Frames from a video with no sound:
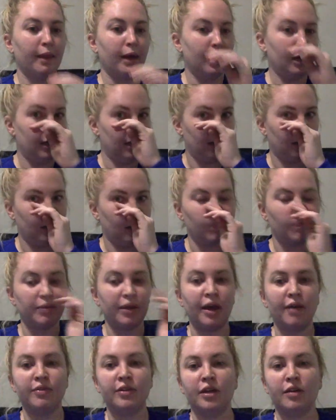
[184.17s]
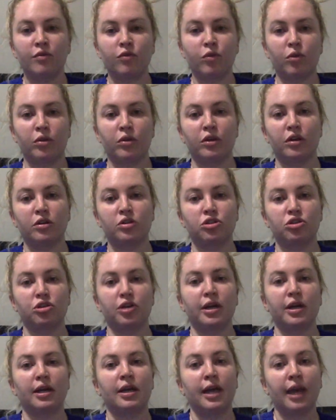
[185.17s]
And then for the
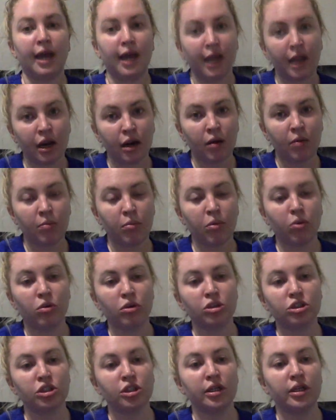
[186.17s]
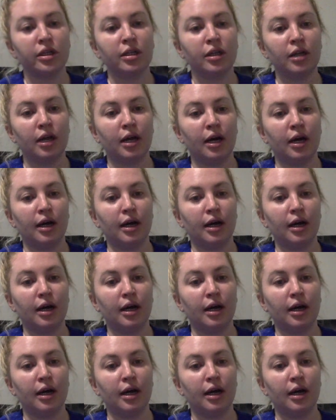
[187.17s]
Trach Care portion,